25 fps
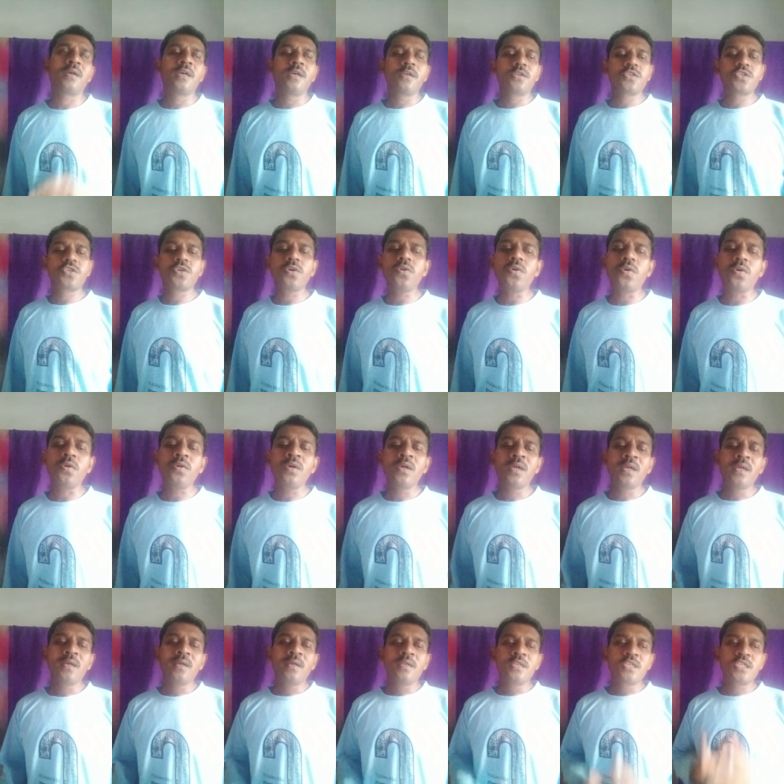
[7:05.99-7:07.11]

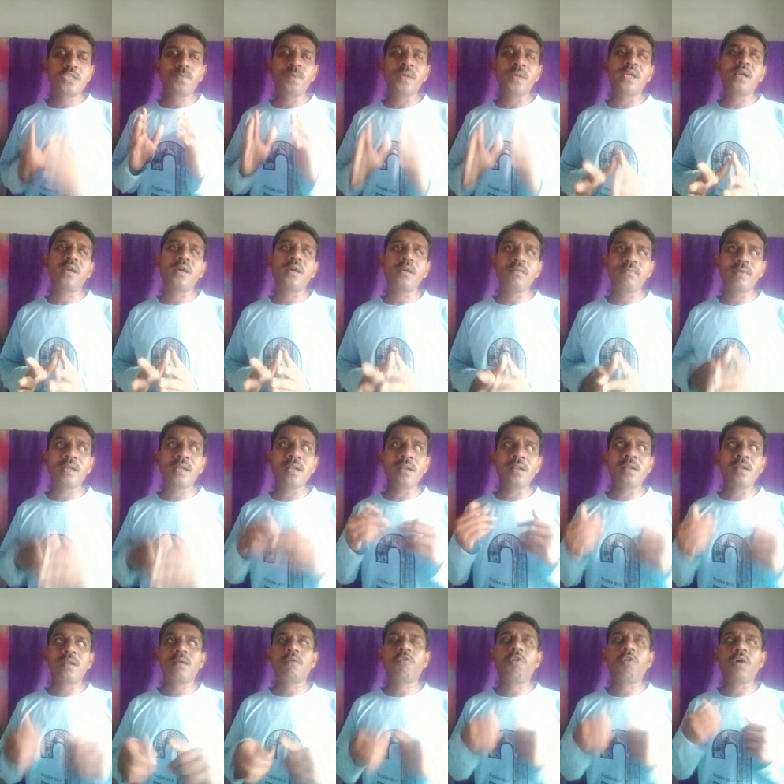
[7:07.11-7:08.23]
So speaker
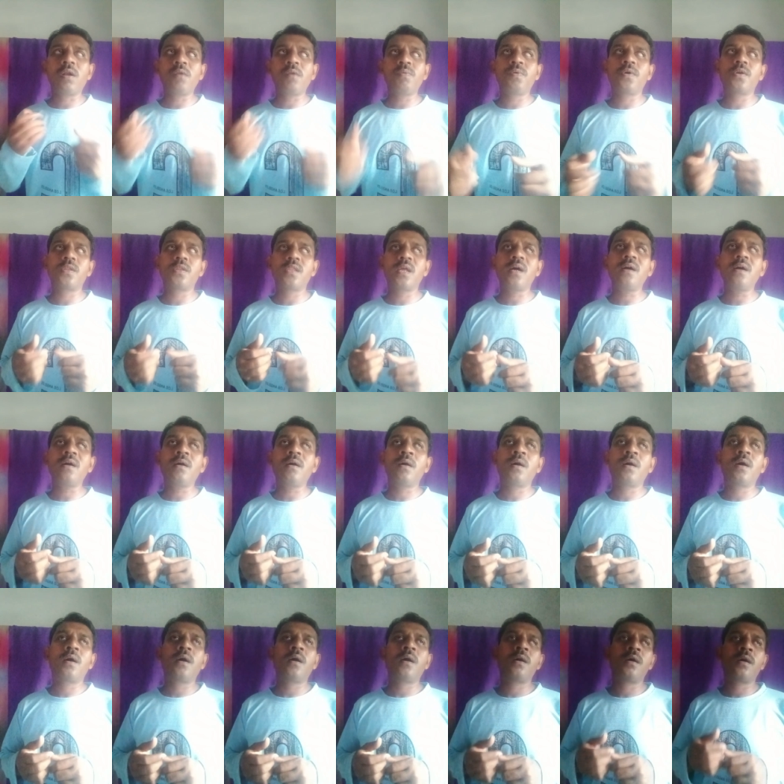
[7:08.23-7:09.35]
will call for
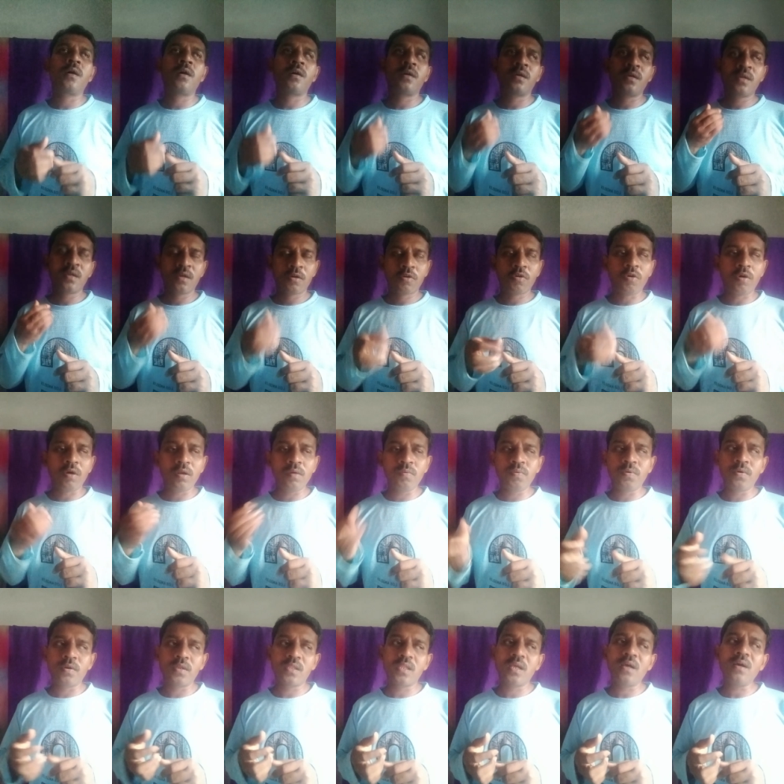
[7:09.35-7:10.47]

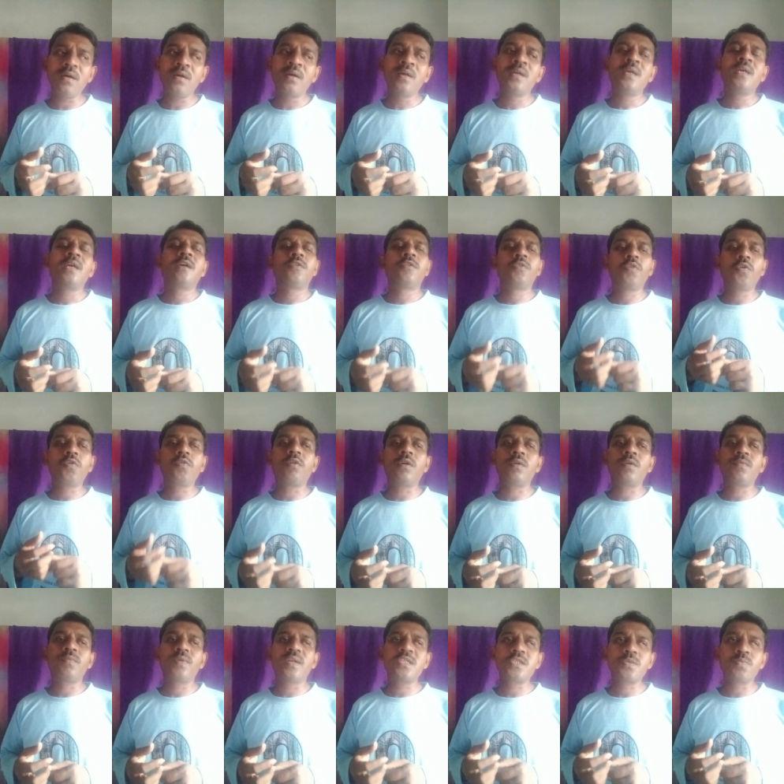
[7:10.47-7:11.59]
the no
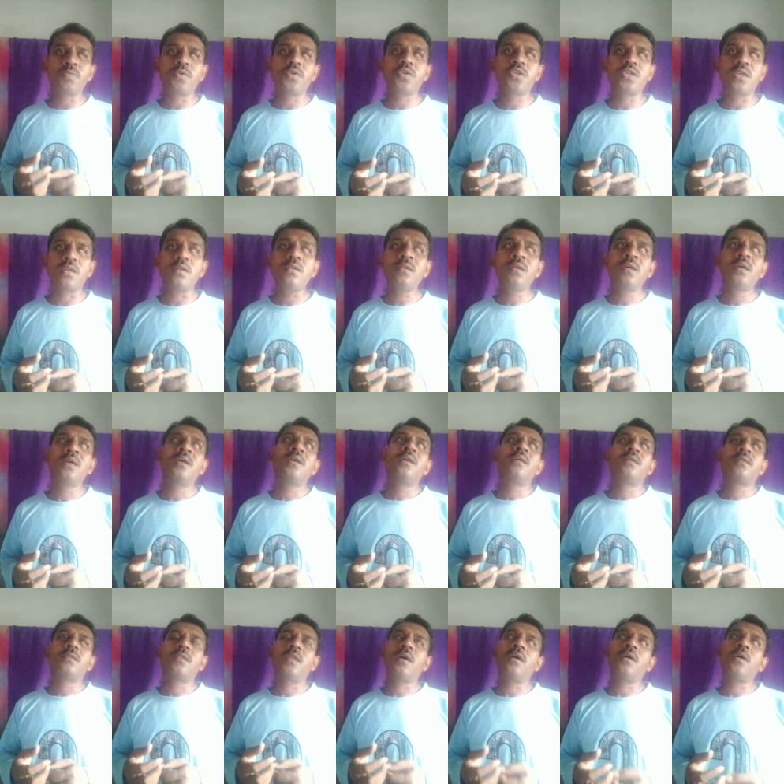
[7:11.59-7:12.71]
confidence motion.
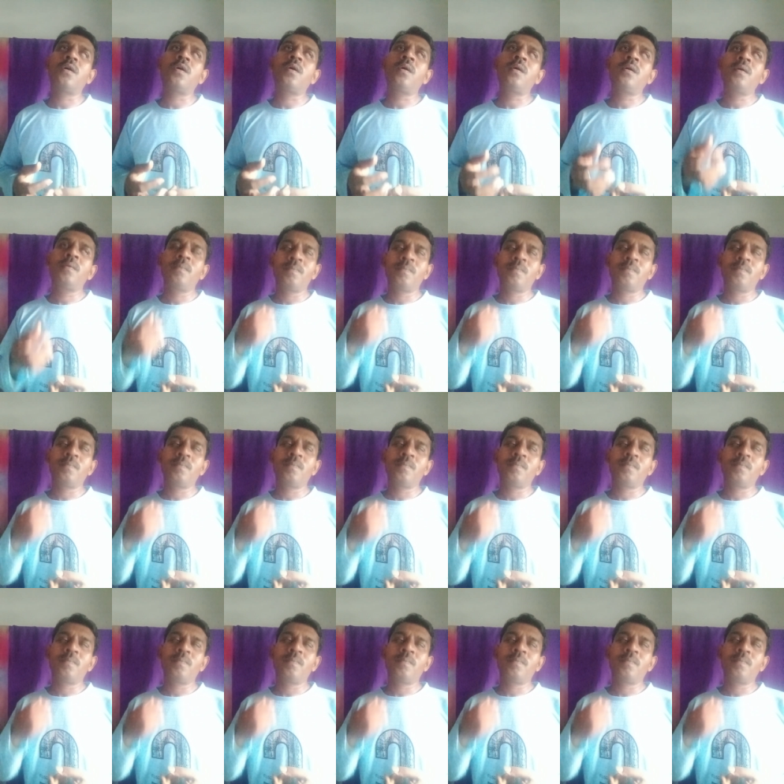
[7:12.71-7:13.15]
The